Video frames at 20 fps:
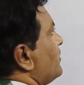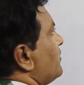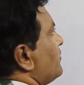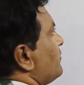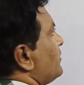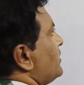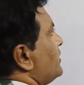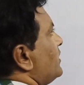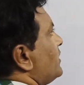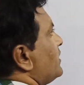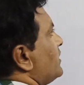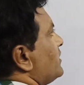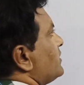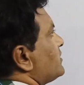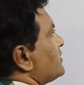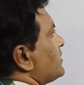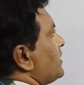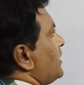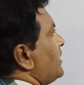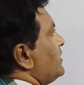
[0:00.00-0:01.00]
with the
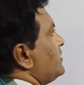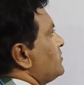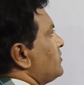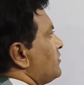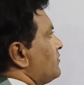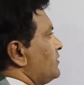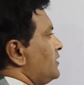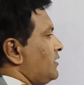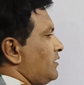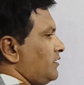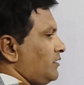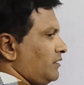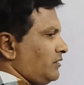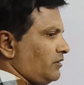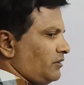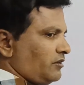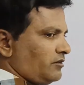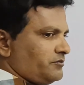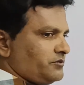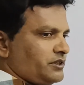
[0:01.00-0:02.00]
size of the
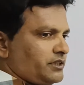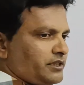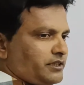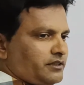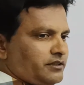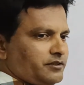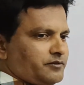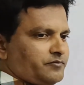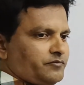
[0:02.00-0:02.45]
object,